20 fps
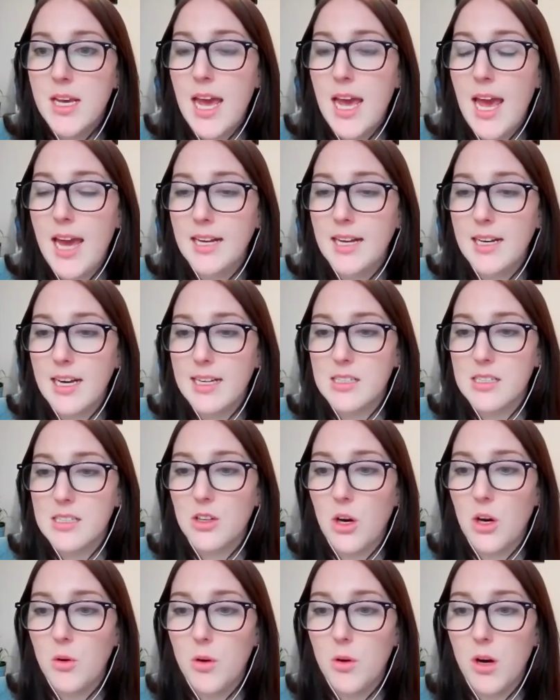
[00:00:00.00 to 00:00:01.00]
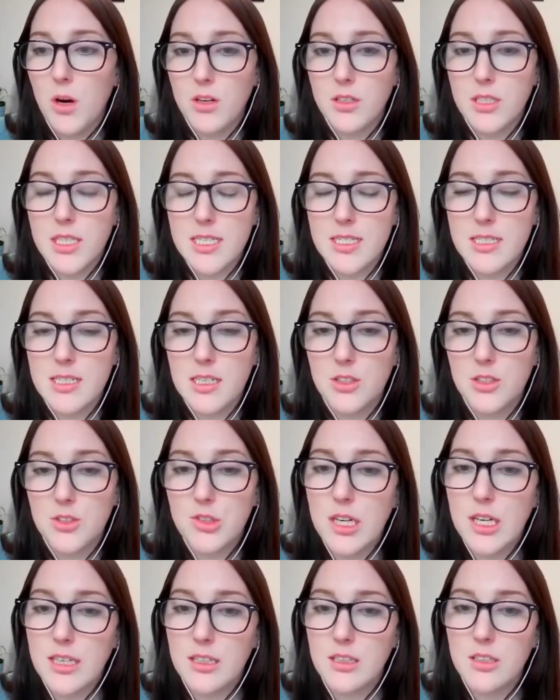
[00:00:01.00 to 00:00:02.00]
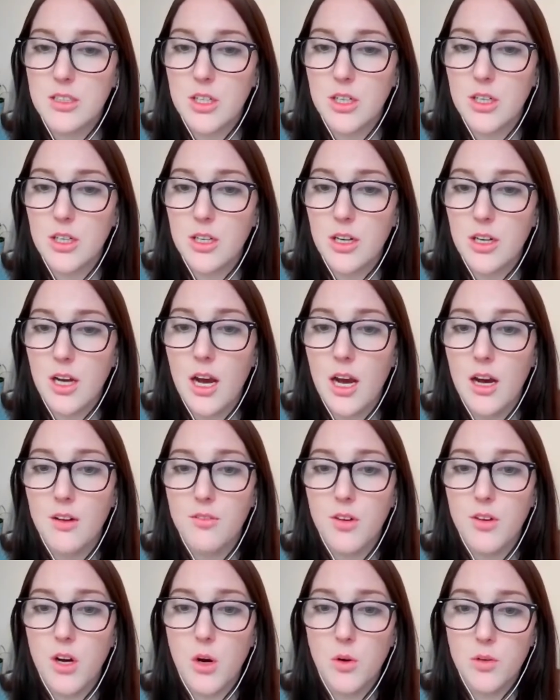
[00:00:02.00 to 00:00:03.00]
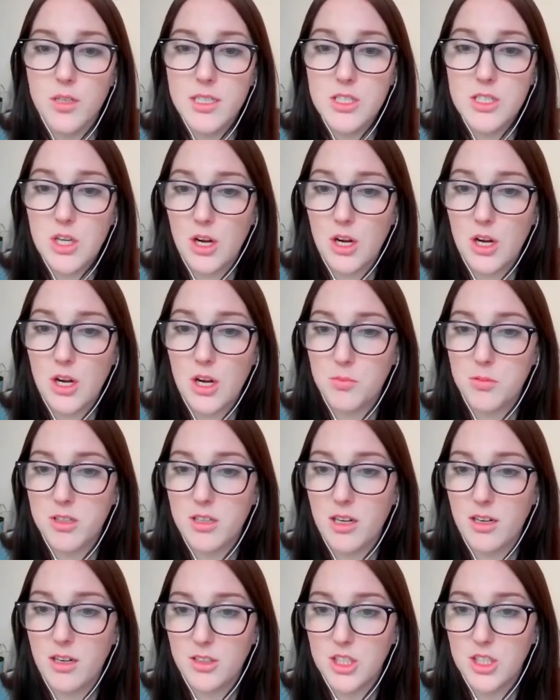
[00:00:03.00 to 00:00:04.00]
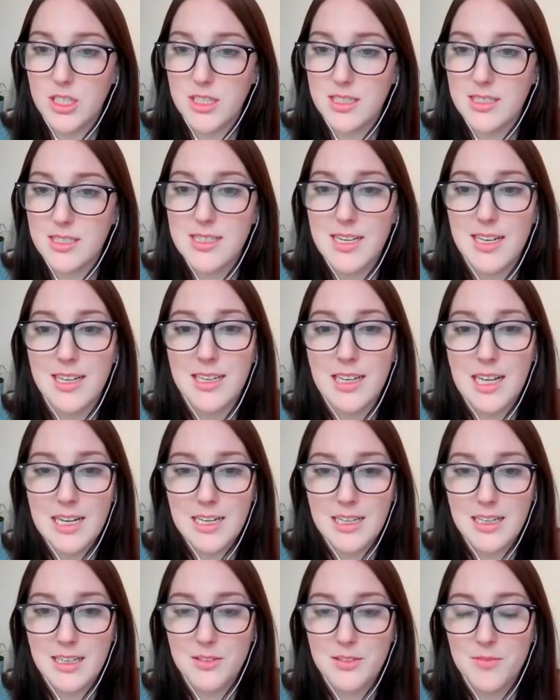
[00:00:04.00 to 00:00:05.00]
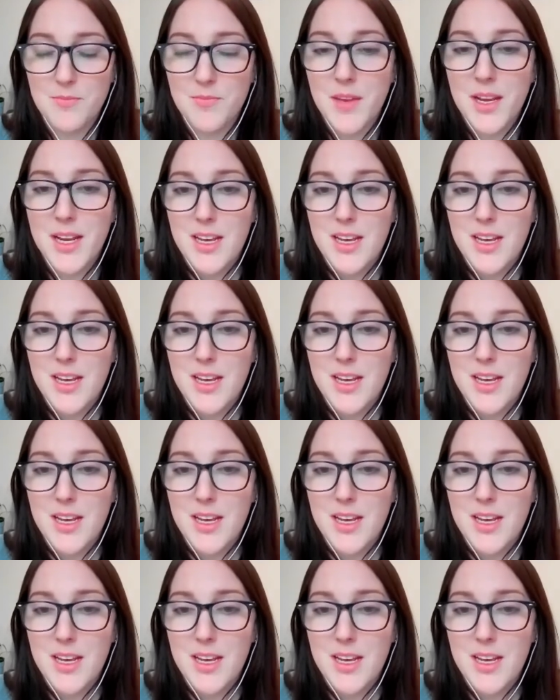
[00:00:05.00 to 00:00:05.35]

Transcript: and as co-artistic director of Ottisdotter Productions in London.